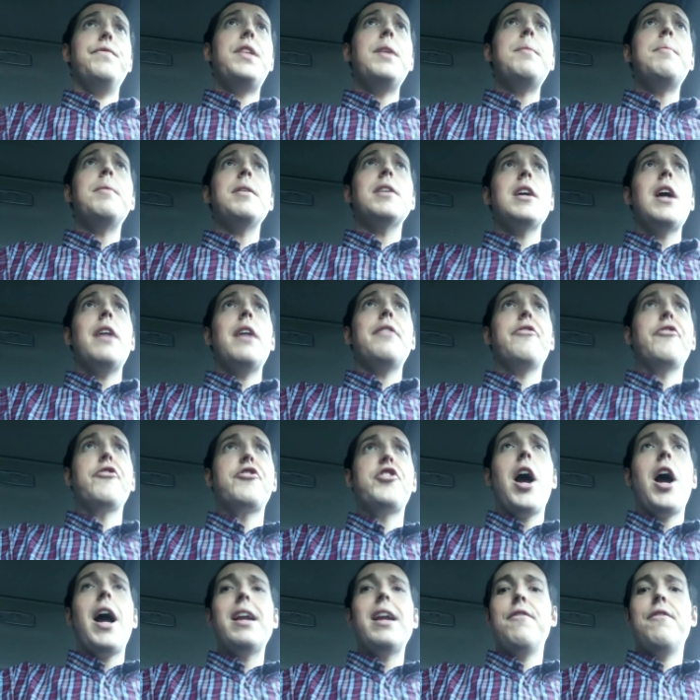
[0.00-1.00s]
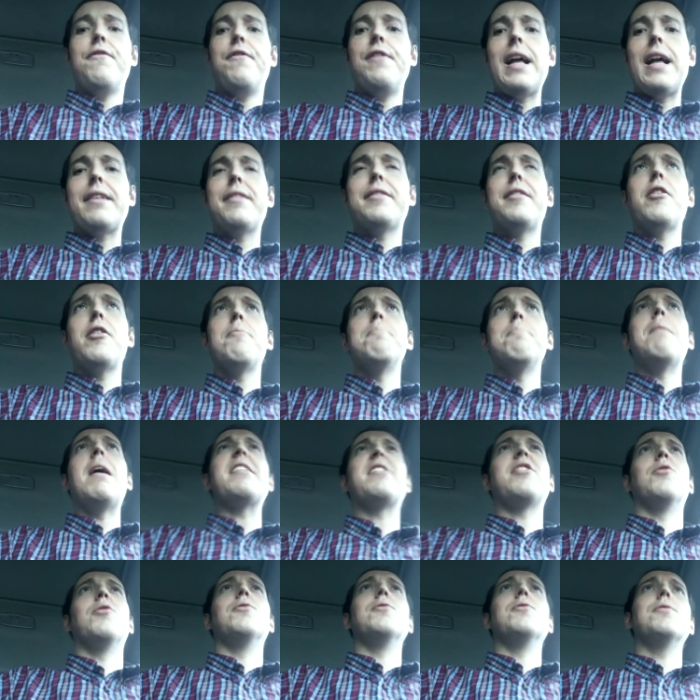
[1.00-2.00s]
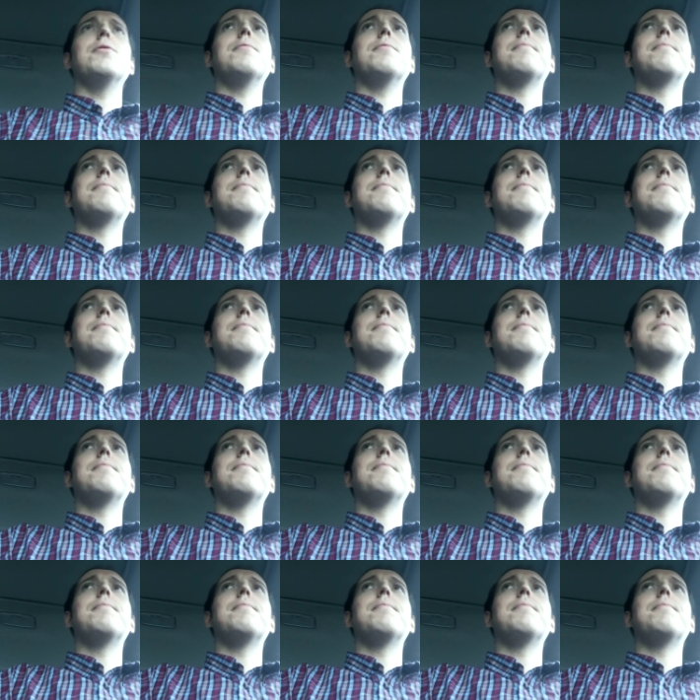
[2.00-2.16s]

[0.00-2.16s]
Democrats are trying to flex their muscle